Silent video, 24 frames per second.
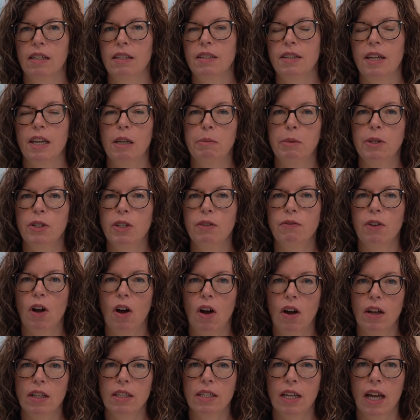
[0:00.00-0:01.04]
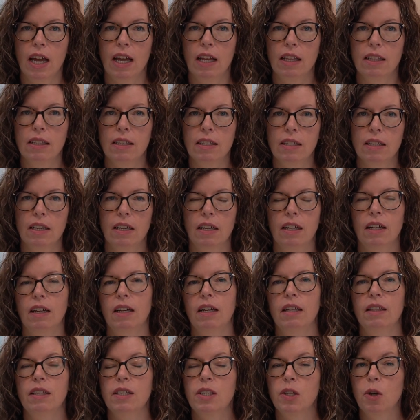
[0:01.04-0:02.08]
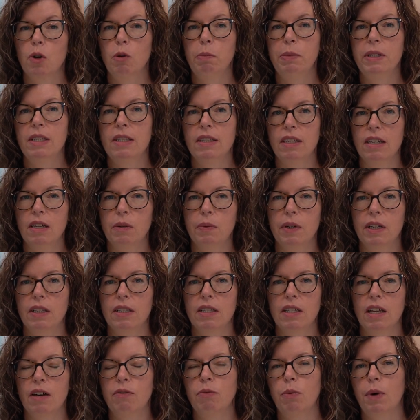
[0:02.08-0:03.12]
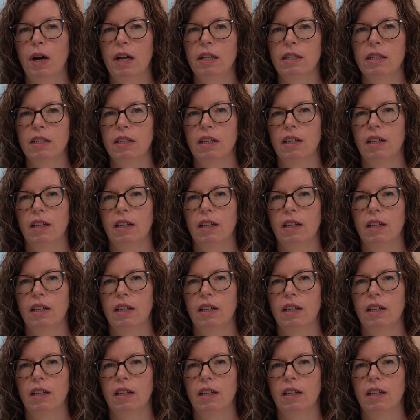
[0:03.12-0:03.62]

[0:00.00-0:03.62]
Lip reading: tables of contents, the scope and sequence of what